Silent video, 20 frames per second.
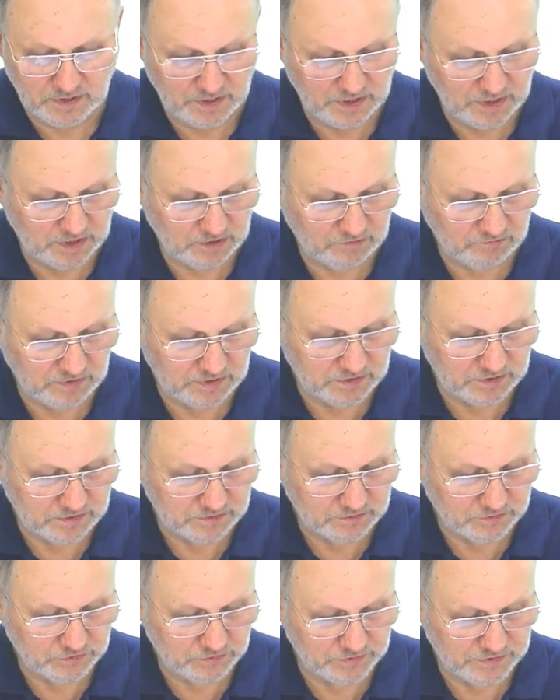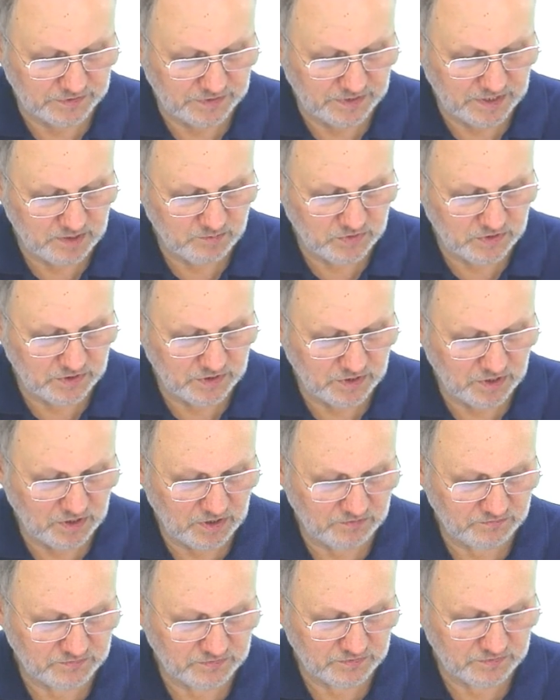equal to the number
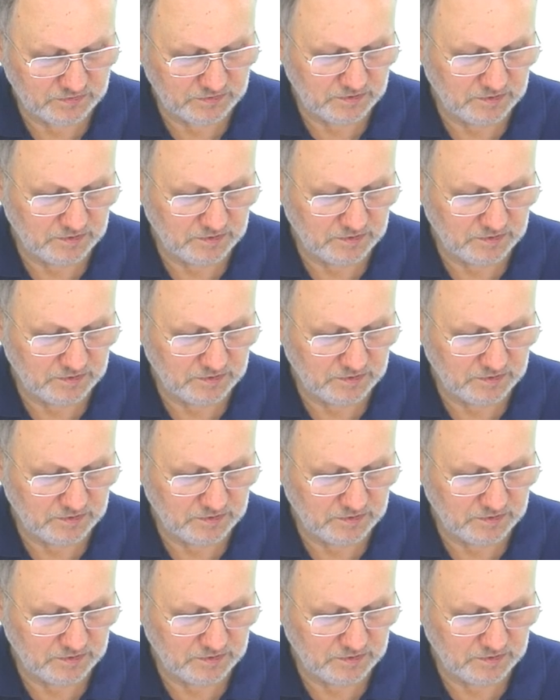of